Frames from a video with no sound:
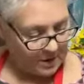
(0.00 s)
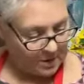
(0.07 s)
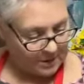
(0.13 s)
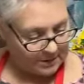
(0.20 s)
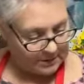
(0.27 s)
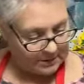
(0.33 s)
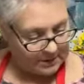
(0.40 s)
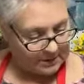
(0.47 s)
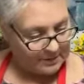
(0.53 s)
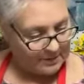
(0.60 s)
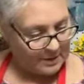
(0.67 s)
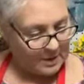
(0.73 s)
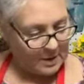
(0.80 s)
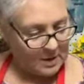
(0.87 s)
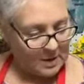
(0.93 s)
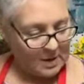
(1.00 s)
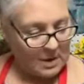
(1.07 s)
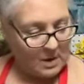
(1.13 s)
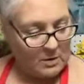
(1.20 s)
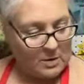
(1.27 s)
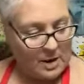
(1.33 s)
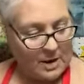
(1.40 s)
Awesome.
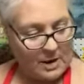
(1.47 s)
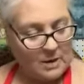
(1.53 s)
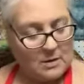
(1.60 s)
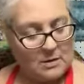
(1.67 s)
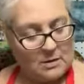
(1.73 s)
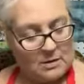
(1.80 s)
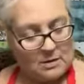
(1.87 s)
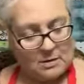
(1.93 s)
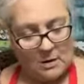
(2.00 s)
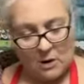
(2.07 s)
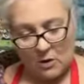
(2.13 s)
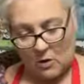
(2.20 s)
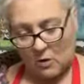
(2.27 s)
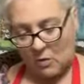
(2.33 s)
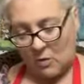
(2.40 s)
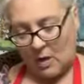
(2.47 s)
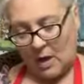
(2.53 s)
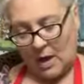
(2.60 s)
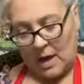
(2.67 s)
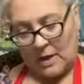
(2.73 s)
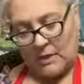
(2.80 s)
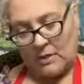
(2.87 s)
Okay, so
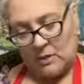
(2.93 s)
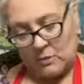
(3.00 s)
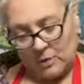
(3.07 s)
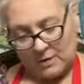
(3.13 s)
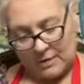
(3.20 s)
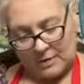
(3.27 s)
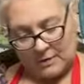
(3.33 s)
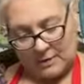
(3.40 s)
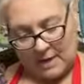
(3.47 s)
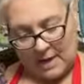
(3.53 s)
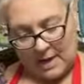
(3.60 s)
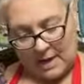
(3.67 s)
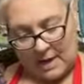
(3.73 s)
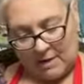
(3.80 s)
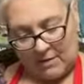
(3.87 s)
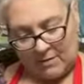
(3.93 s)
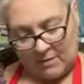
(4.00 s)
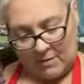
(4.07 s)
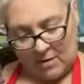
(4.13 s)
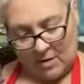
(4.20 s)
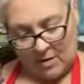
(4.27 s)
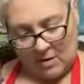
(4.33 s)
I do want this to
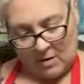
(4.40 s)
have